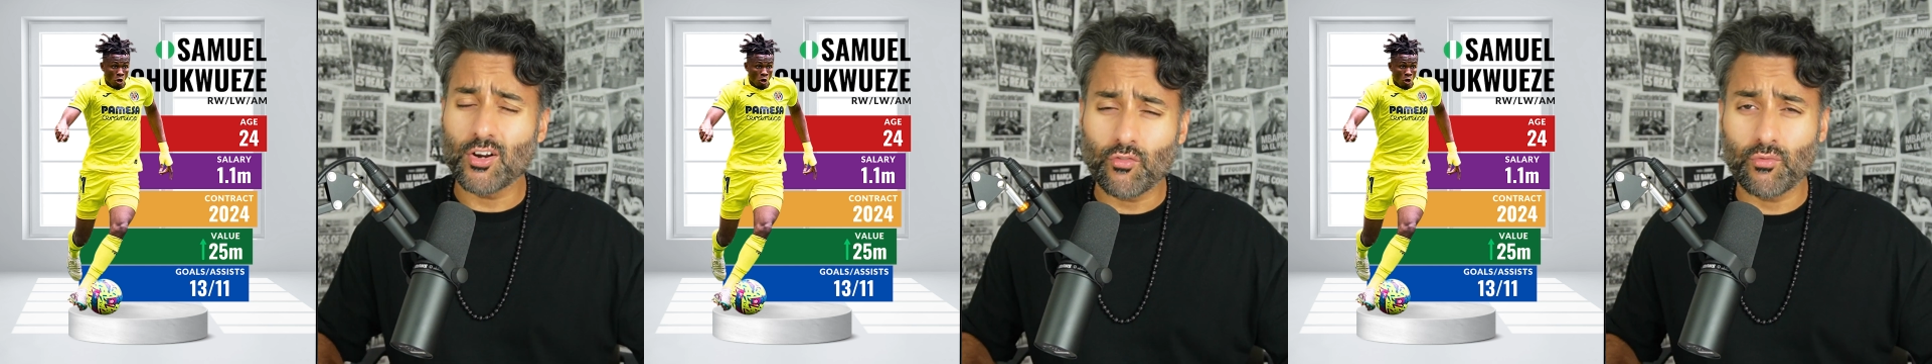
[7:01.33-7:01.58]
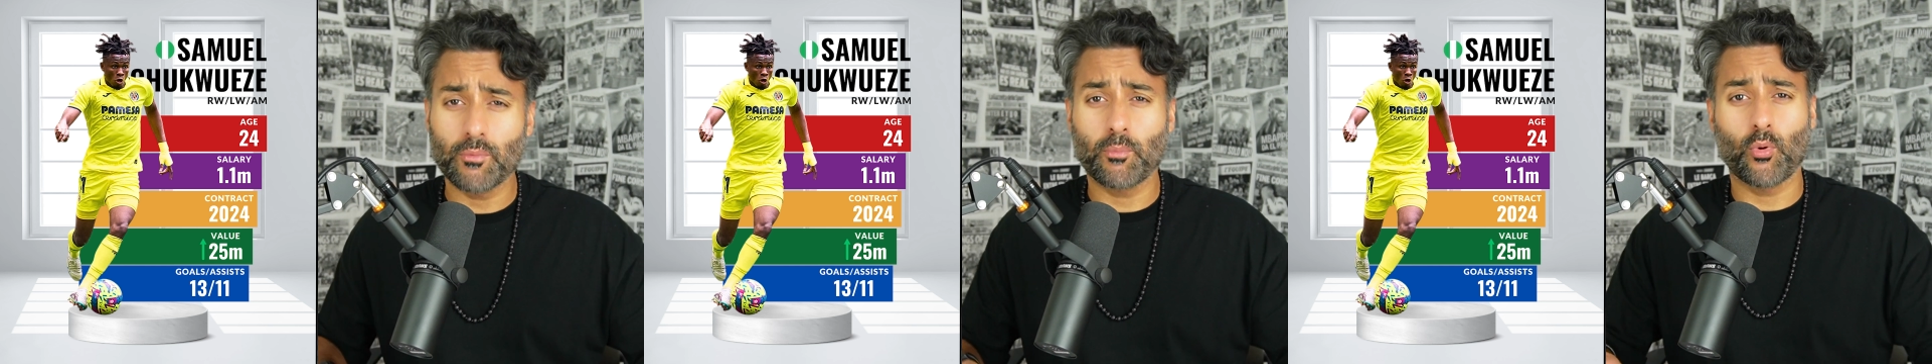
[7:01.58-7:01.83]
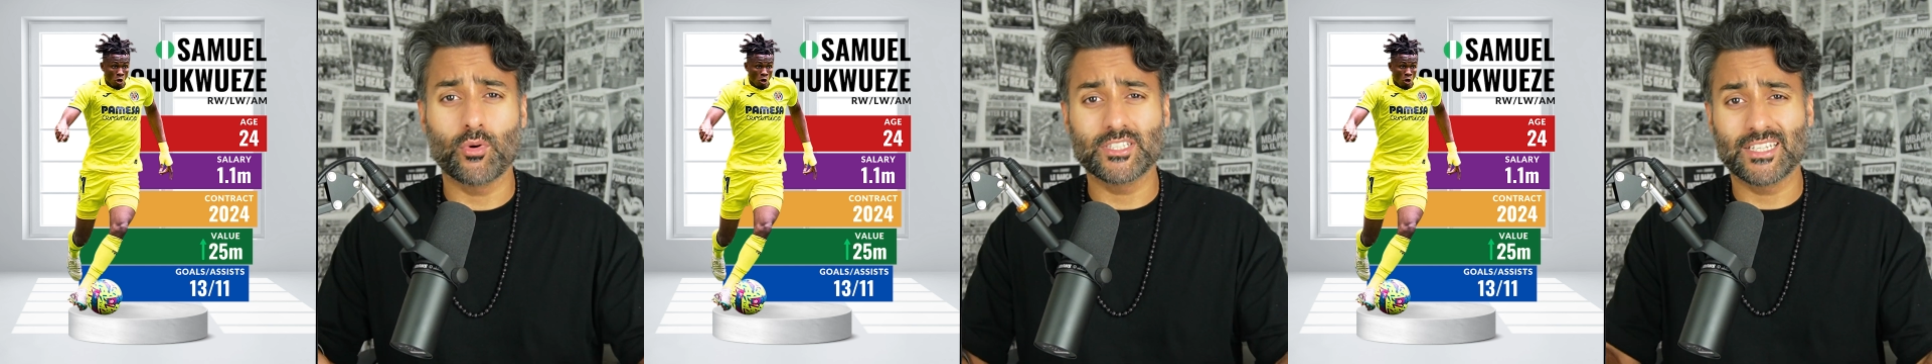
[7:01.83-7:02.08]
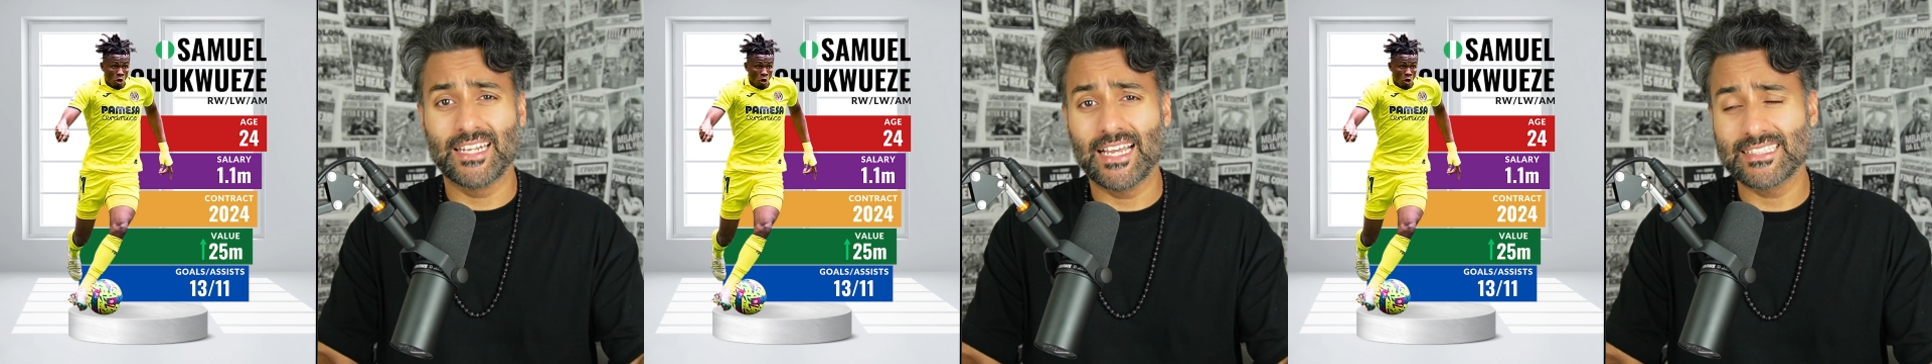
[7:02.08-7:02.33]
of reports
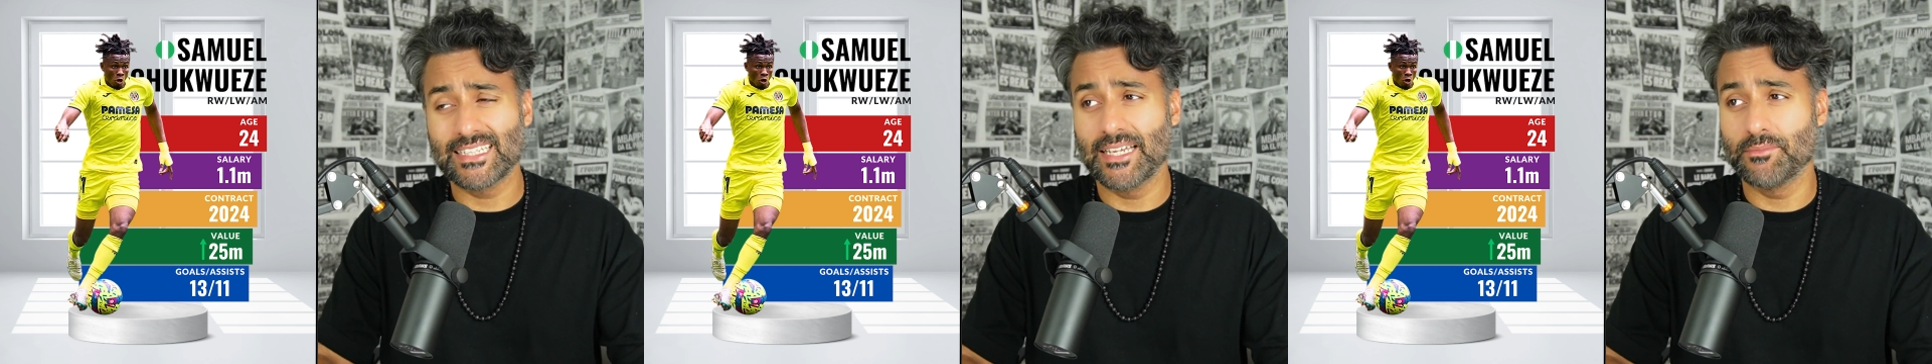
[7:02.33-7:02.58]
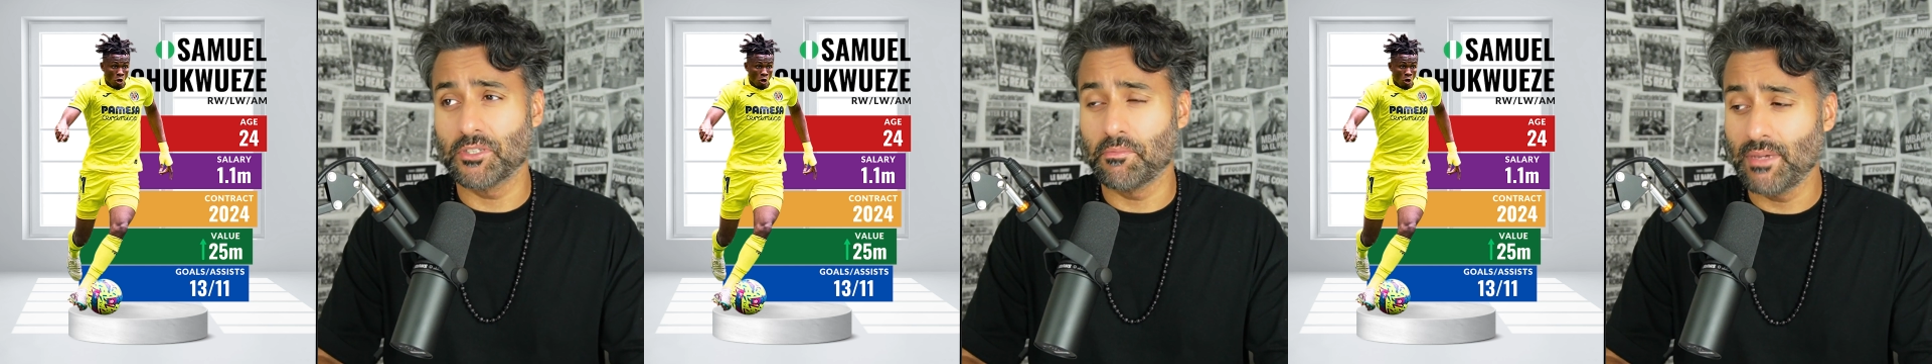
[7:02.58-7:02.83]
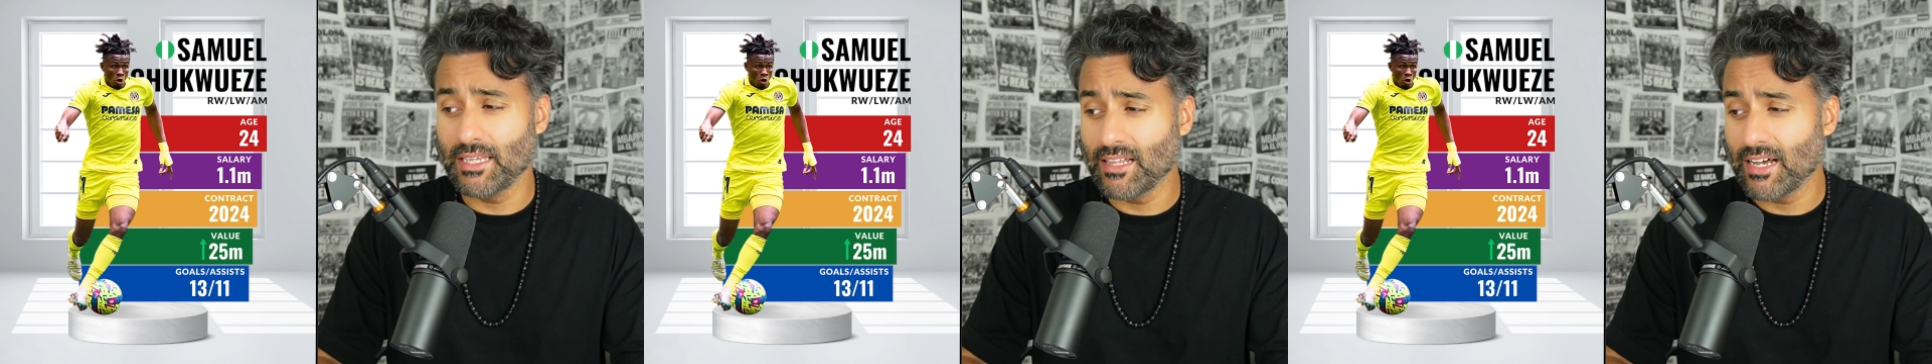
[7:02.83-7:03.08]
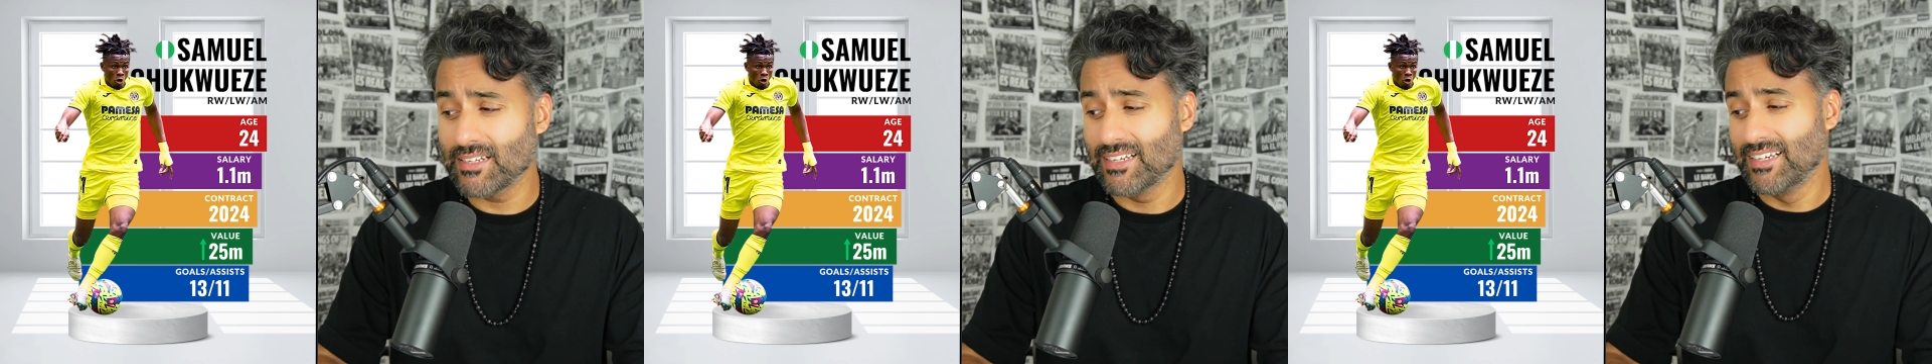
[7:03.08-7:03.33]
connecting him to
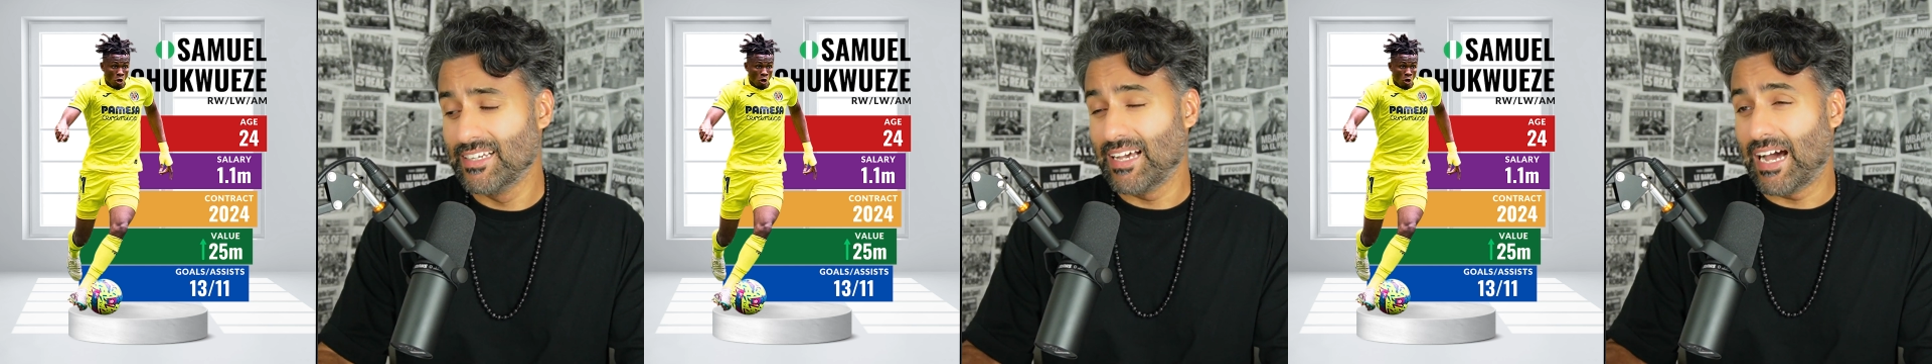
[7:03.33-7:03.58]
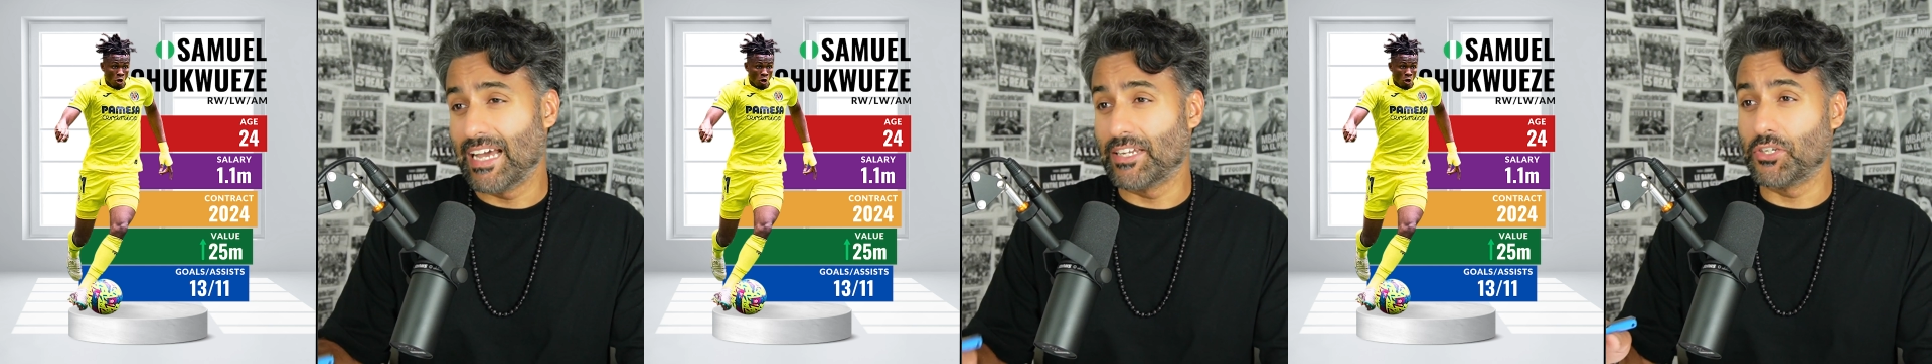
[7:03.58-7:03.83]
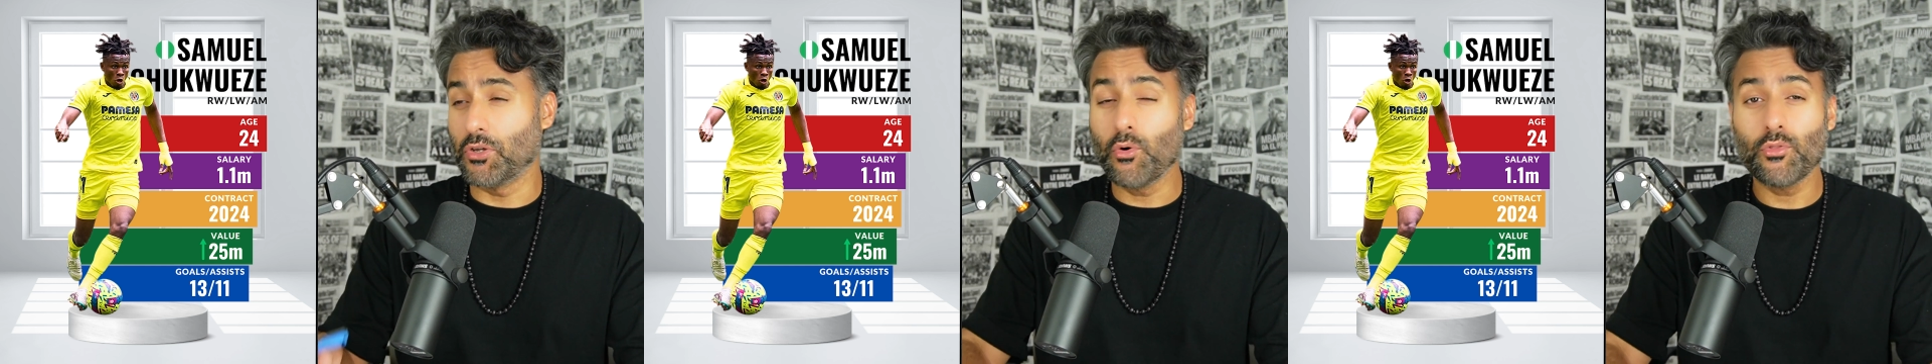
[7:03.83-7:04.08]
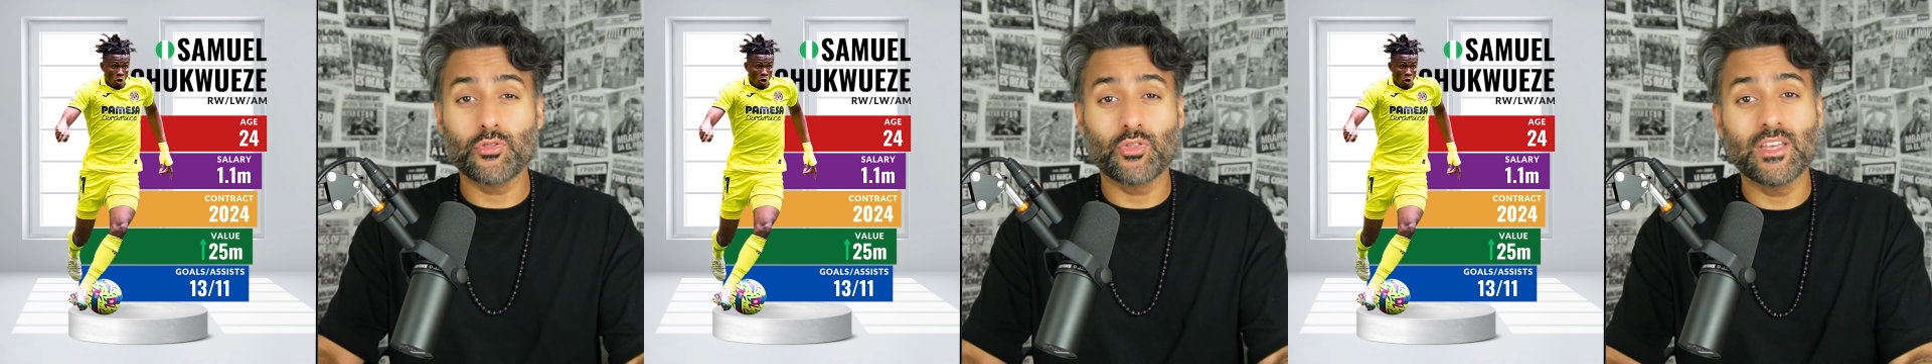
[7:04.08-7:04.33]
Milan. I
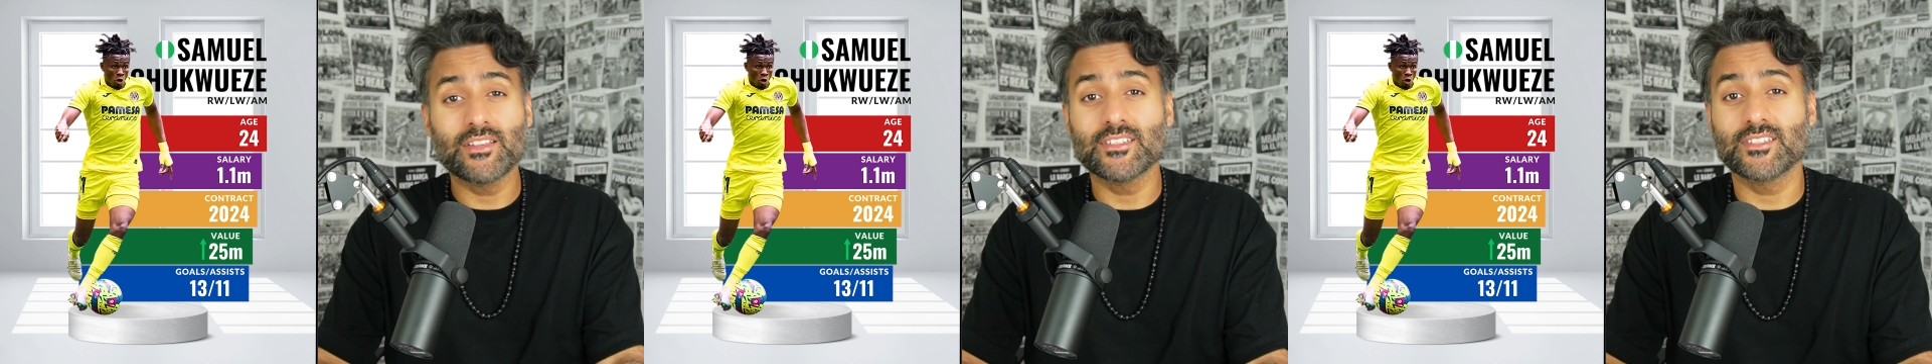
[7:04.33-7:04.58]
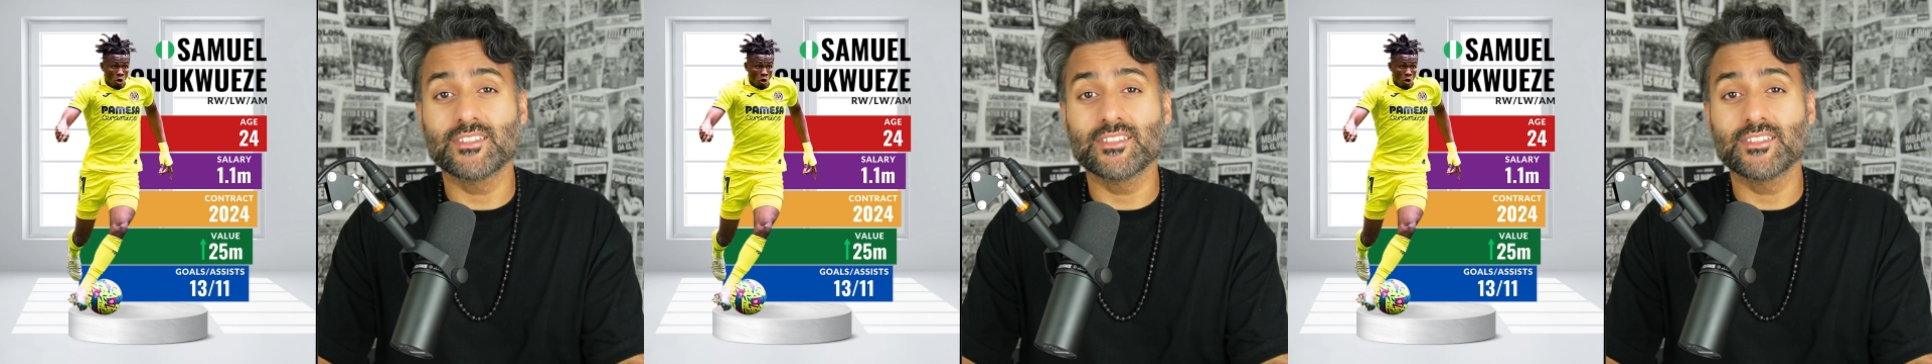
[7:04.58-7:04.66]
don't think this